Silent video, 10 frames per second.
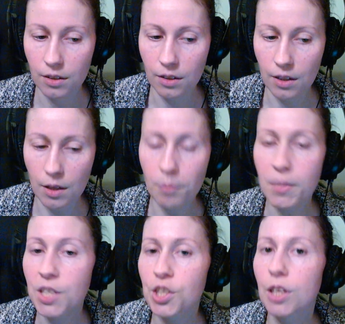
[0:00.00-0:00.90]
the
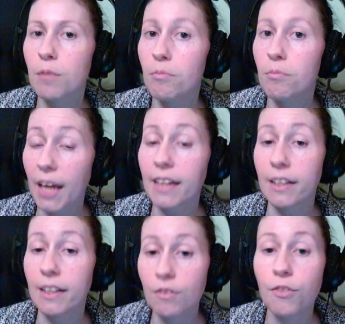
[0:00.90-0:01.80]
mission might
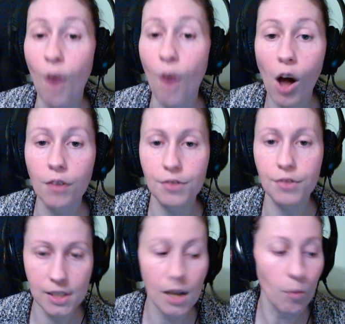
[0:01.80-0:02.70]
involve
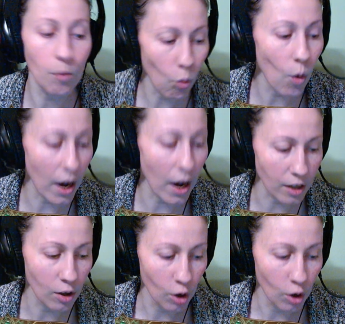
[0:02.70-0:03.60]

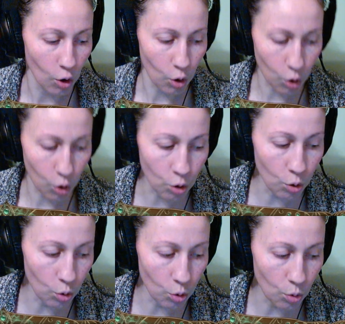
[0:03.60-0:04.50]
someone
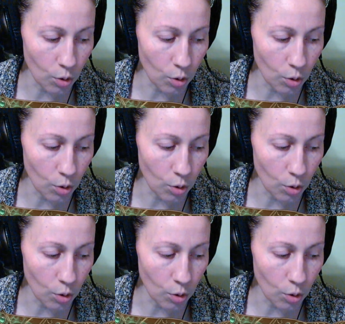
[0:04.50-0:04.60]
who